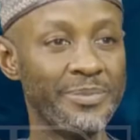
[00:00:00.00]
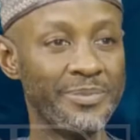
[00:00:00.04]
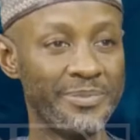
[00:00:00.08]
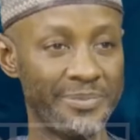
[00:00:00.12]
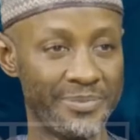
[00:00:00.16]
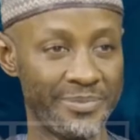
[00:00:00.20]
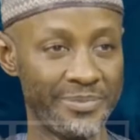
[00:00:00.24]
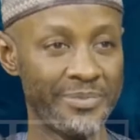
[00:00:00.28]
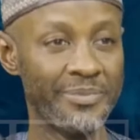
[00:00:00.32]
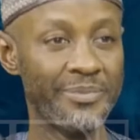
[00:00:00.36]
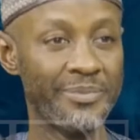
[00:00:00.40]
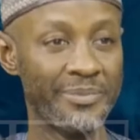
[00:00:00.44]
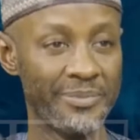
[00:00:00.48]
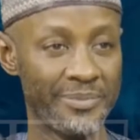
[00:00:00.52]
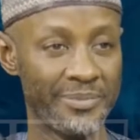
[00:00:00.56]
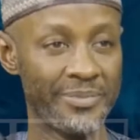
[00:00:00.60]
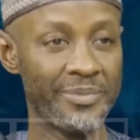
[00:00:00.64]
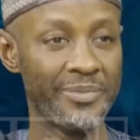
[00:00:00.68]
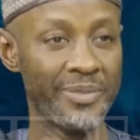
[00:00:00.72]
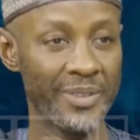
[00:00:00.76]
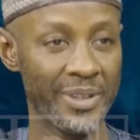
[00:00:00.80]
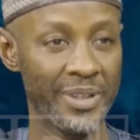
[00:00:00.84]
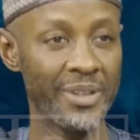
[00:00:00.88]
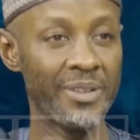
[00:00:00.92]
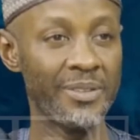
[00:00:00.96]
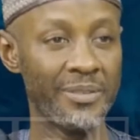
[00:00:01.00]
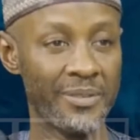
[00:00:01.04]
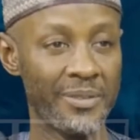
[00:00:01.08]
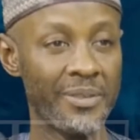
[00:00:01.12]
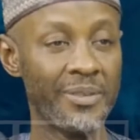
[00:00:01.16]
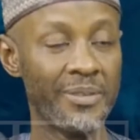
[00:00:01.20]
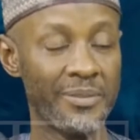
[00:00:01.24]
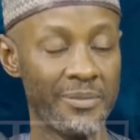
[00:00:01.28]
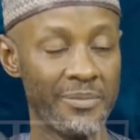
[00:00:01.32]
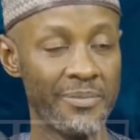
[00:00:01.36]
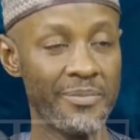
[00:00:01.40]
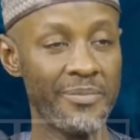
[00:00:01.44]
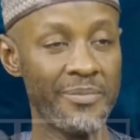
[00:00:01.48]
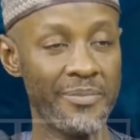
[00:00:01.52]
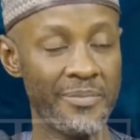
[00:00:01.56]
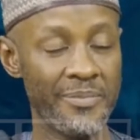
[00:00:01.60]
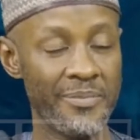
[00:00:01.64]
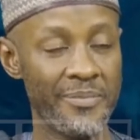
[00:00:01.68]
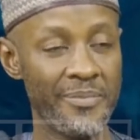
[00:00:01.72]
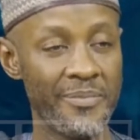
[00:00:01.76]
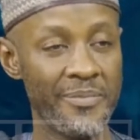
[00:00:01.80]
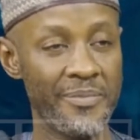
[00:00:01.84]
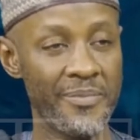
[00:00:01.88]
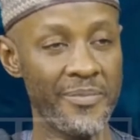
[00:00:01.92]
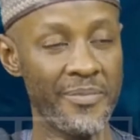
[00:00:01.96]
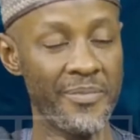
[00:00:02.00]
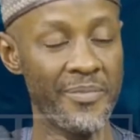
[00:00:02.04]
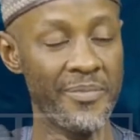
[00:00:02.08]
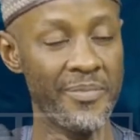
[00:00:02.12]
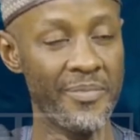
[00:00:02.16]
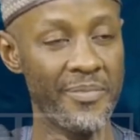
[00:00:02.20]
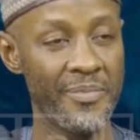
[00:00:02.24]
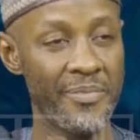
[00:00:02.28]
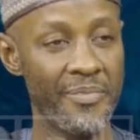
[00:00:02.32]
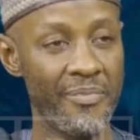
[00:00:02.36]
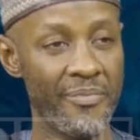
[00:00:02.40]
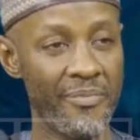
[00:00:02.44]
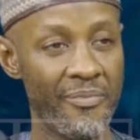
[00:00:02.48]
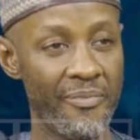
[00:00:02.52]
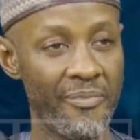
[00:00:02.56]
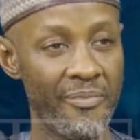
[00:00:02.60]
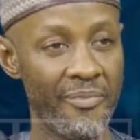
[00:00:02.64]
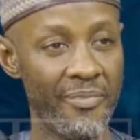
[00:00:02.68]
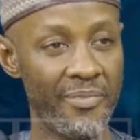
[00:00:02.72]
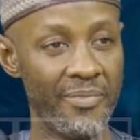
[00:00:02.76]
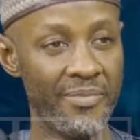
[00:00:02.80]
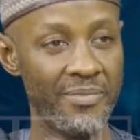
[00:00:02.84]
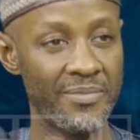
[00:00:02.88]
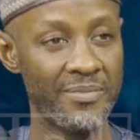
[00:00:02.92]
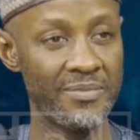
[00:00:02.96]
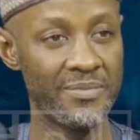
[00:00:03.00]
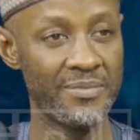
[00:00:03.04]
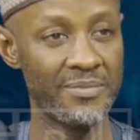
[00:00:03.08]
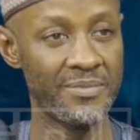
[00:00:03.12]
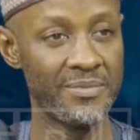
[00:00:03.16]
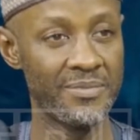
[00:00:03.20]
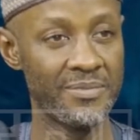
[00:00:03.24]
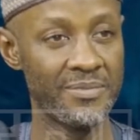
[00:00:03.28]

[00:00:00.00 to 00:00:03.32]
air components, mm-hmm. you know, of of, of